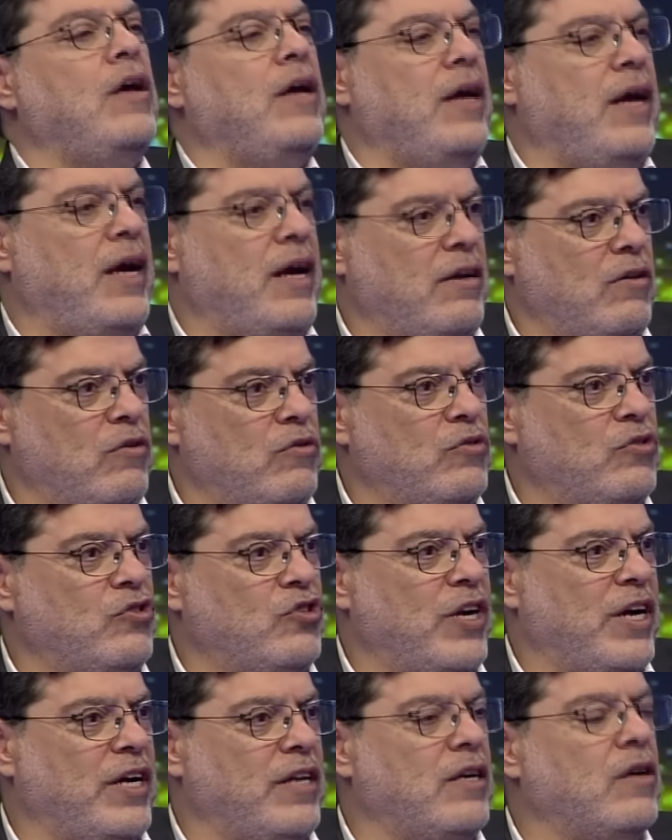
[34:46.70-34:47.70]
and on
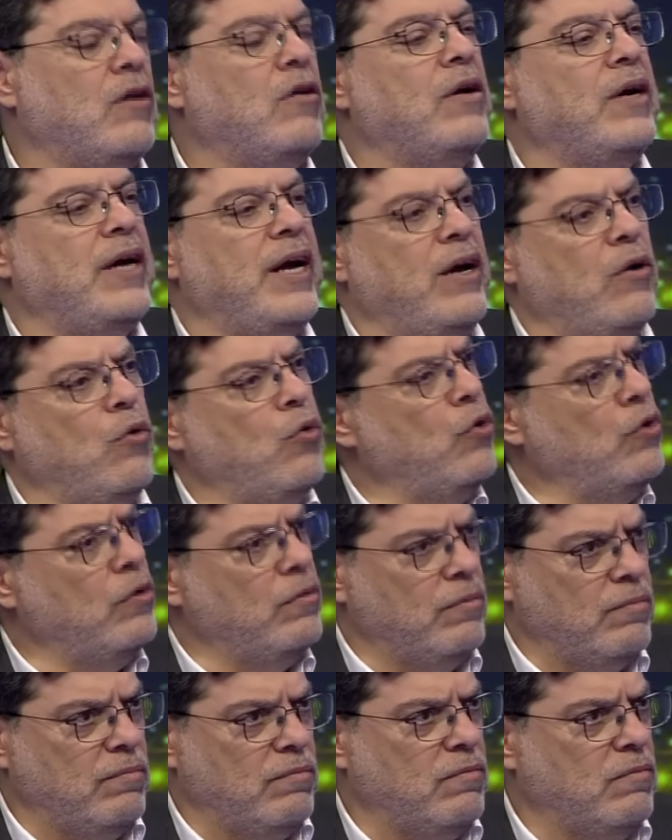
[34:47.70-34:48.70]
China, or
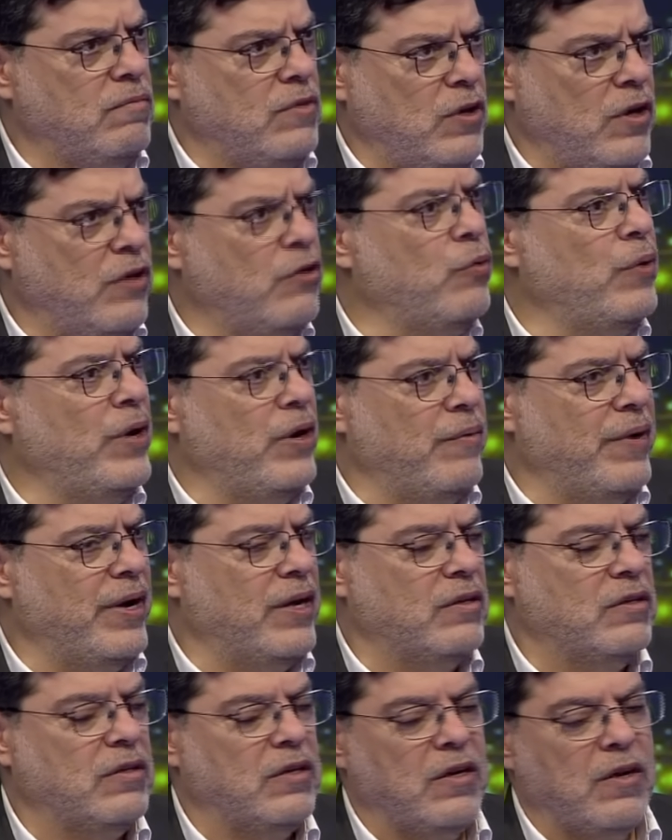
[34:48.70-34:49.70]
the other way
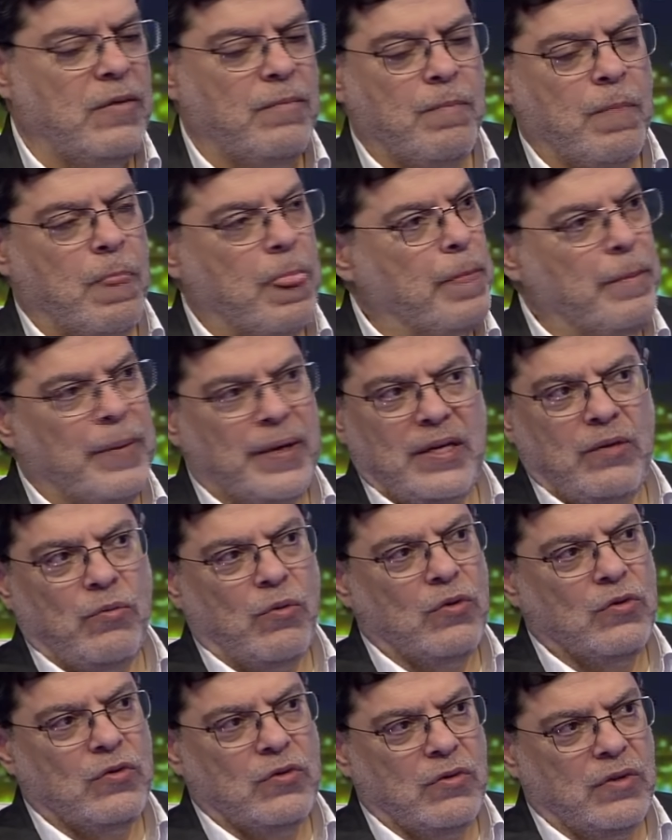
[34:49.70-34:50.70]
around. But he
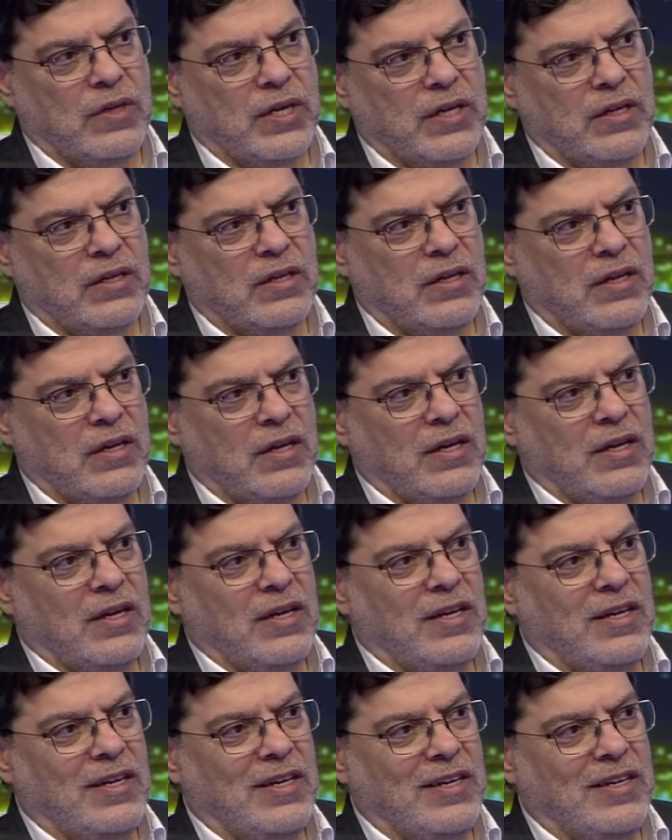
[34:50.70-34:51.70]
won't do that.
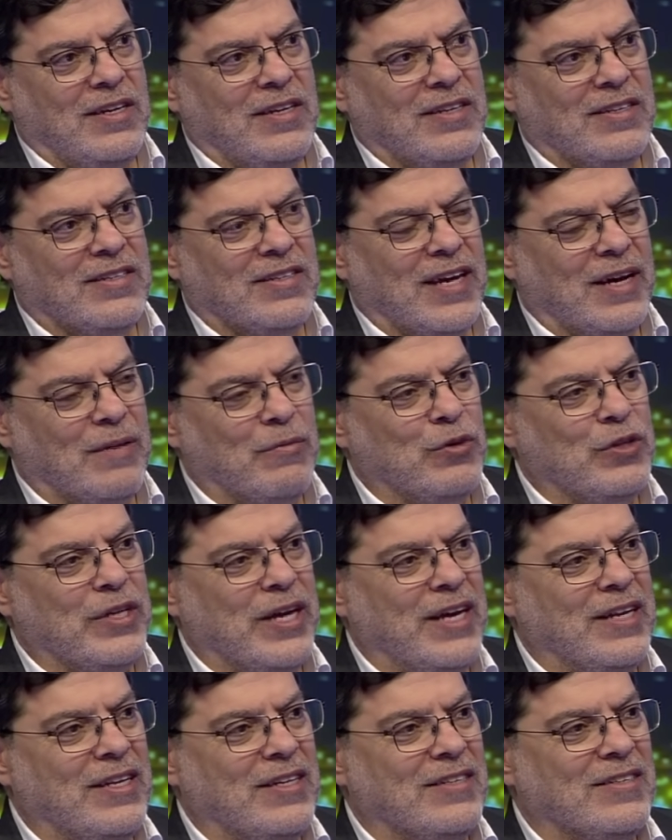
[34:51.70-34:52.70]
He
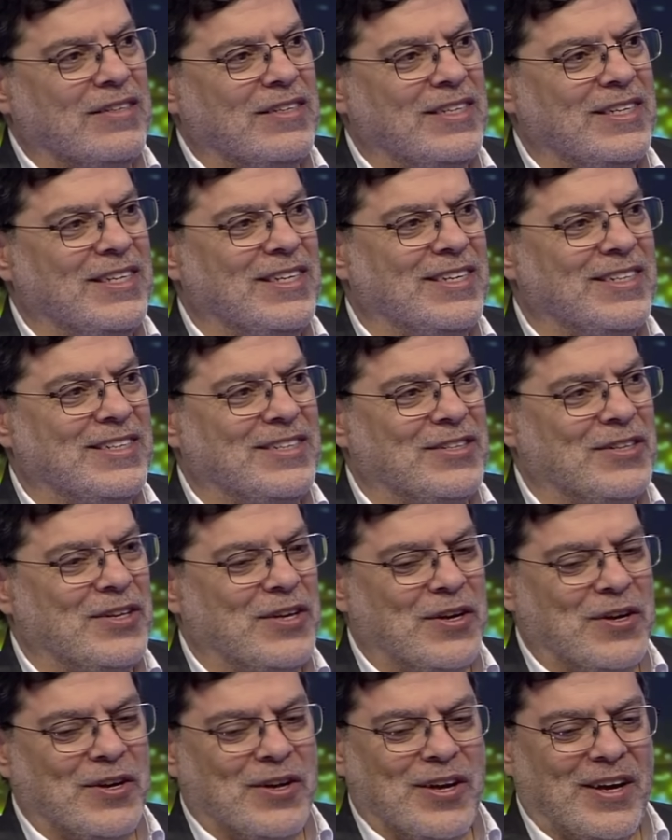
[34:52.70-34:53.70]
simultaneously is
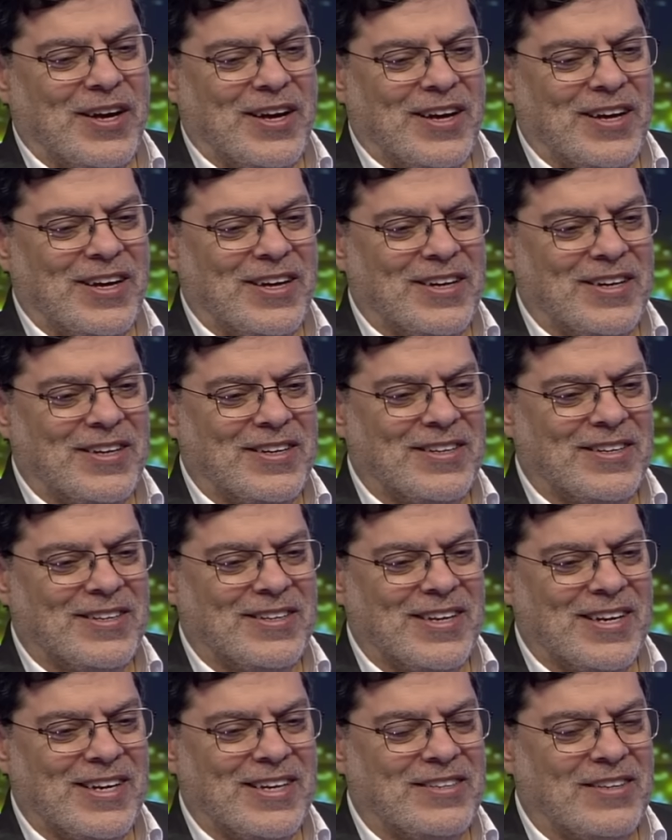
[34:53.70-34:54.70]

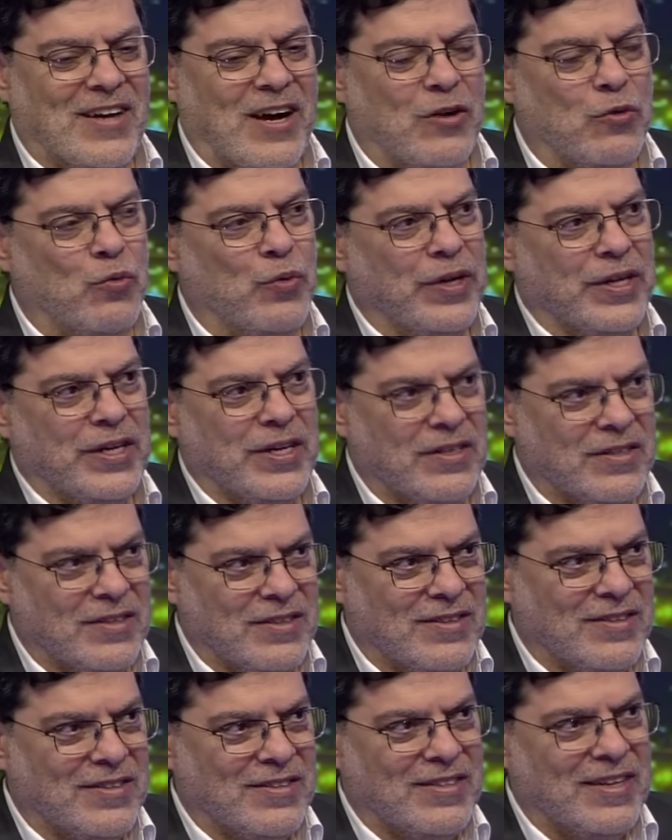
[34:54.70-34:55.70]
is unwilling
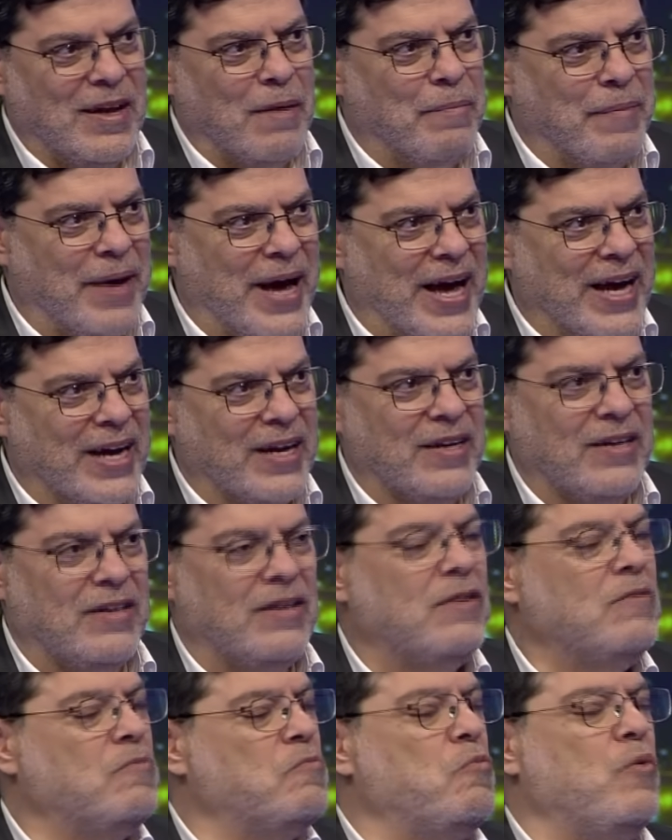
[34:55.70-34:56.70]
to step back,
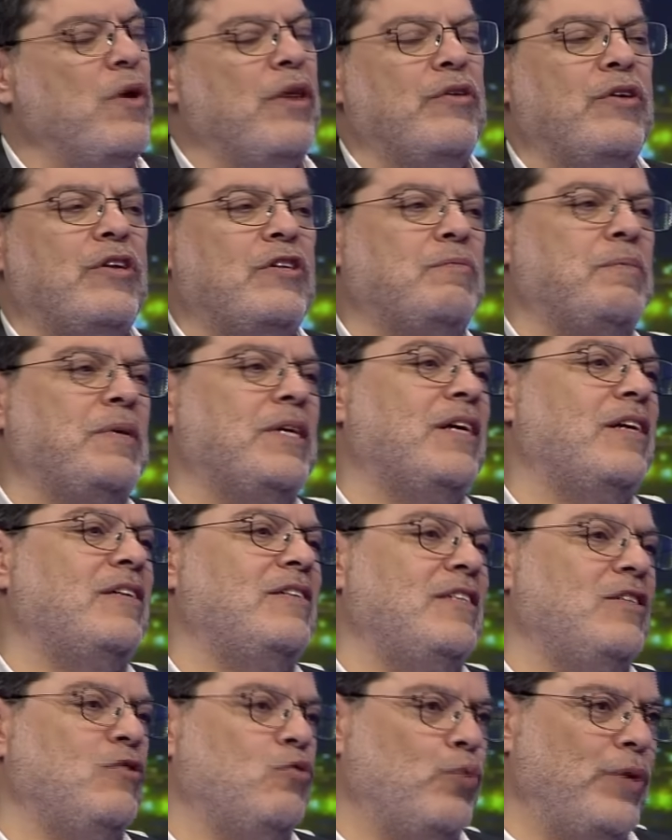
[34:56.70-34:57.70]
whether it's because
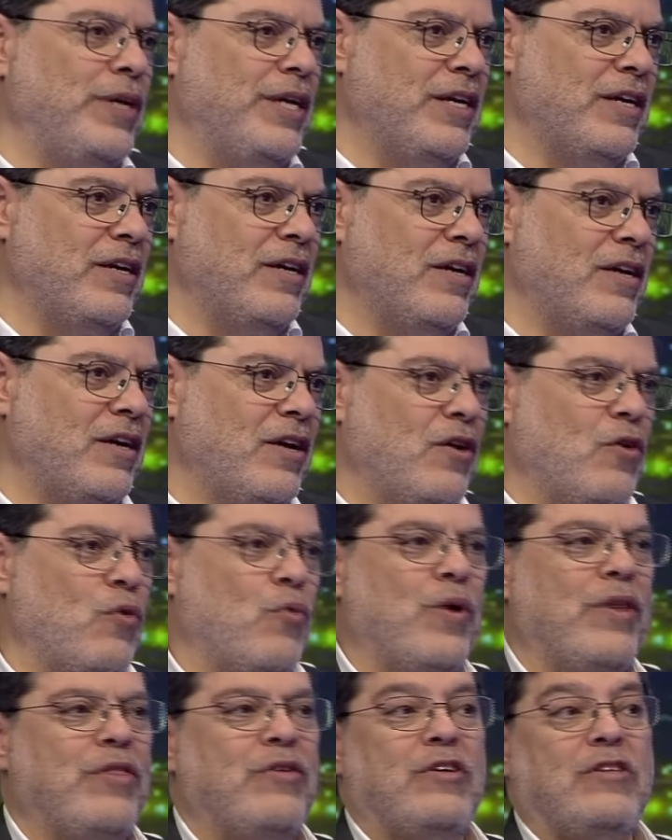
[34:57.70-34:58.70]
he's weak,
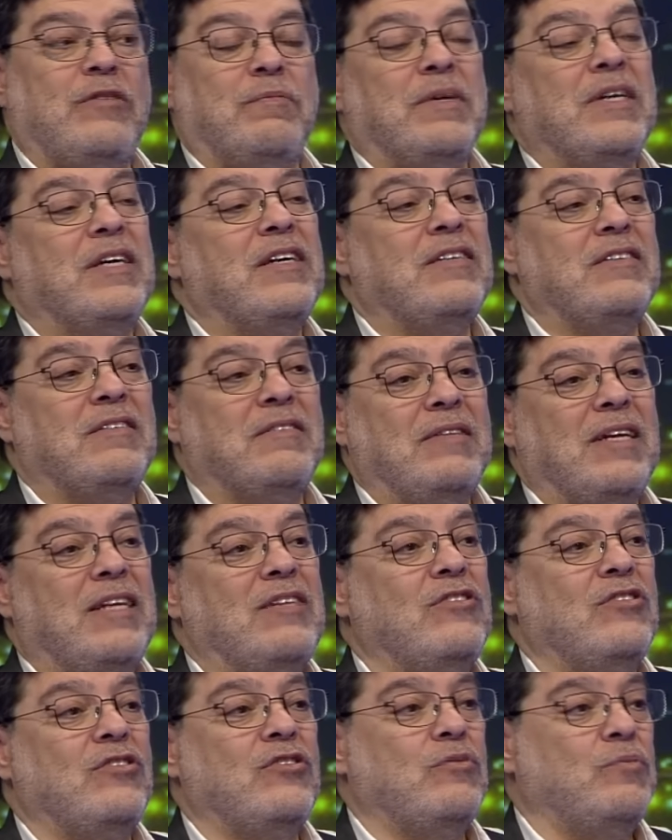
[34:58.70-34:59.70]
whether it's because
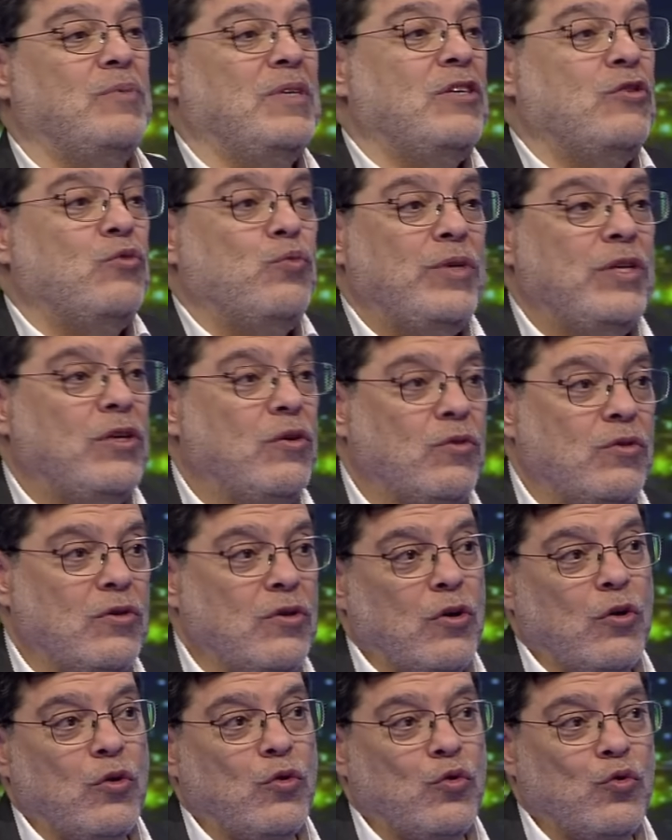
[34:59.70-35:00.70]
because we don't
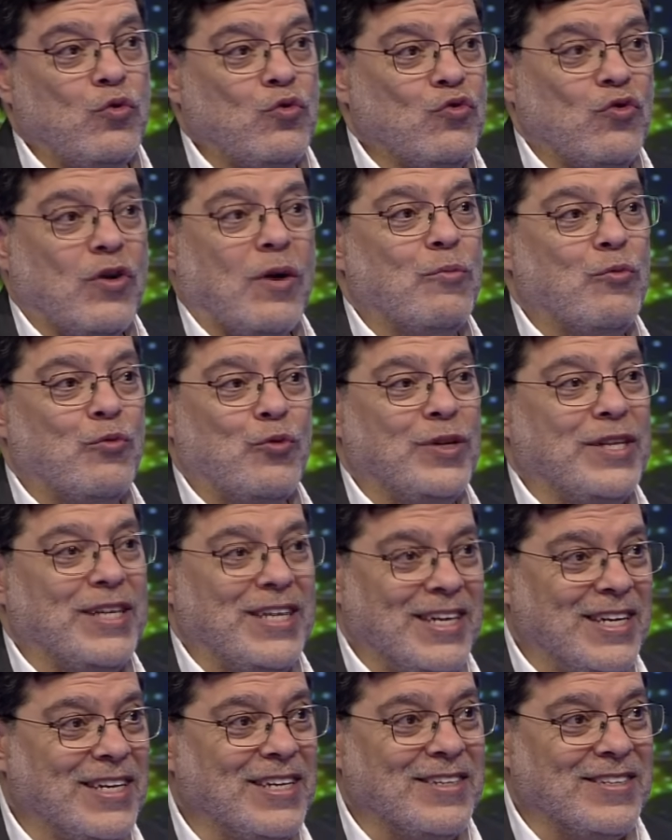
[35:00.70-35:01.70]
know who Trump really
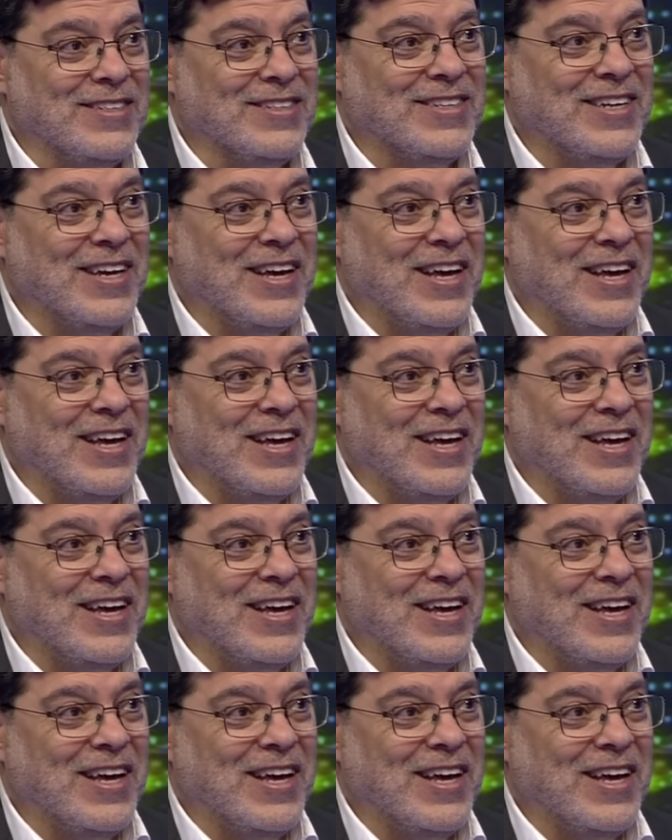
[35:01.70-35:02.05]
is.